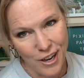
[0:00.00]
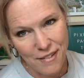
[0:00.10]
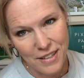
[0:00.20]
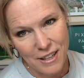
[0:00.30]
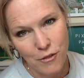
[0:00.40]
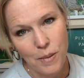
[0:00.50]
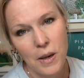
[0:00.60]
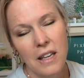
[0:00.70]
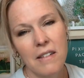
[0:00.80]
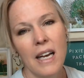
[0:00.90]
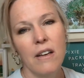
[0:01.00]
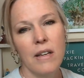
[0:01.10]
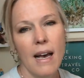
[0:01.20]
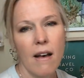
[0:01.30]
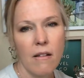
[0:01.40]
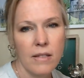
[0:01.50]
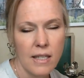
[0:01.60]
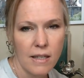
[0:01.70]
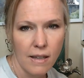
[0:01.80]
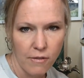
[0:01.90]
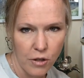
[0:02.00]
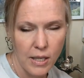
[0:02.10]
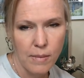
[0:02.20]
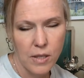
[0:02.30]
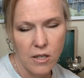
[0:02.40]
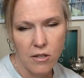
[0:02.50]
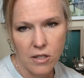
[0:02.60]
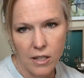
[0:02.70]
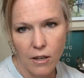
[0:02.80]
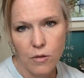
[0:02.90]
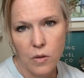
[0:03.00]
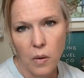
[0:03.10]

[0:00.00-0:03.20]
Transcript: traveling from Colorado now a few times a year to go.